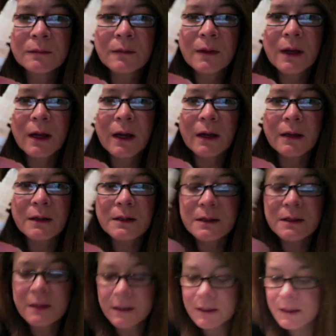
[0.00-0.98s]
And it's
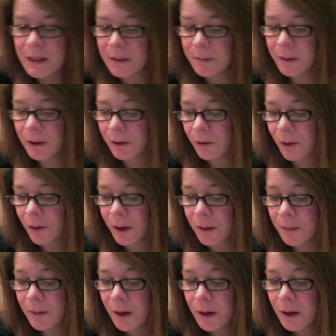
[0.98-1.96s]
16
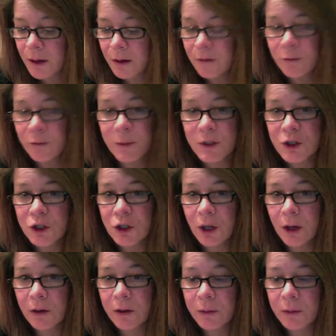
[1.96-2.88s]
milligram. Been slowly